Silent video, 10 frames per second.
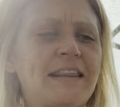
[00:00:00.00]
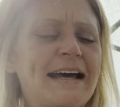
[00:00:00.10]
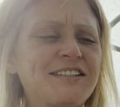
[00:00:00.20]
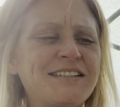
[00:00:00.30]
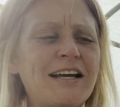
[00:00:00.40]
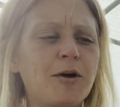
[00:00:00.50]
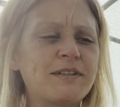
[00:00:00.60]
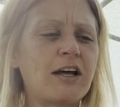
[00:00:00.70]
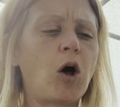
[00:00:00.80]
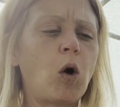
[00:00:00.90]
That just
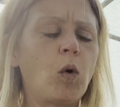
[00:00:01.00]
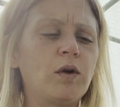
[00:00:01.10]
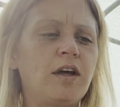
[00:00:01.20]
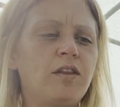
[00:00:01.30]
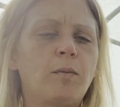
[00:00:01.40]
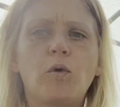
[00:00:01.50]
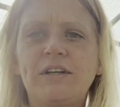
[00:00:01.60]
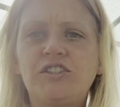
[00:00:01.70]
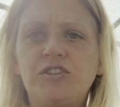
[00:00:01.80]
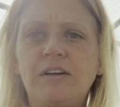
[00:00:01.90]
helps it hold the
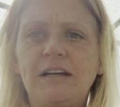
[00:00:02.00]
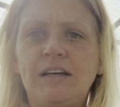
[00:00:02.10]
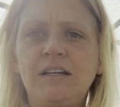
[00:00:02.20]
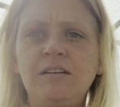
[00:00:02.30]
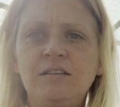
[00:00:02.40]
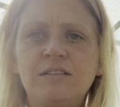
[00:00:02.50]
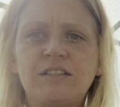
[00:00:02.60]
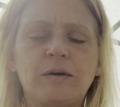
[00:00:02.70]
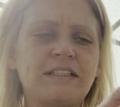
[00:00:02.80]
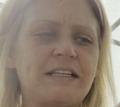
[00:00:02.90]
moisture in
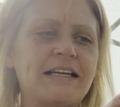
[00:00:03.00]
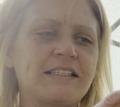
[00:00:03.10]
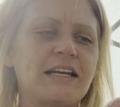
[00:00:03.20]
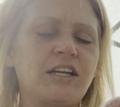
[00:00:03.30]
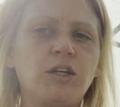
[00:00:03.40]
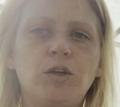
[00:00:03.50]
so it stays kind of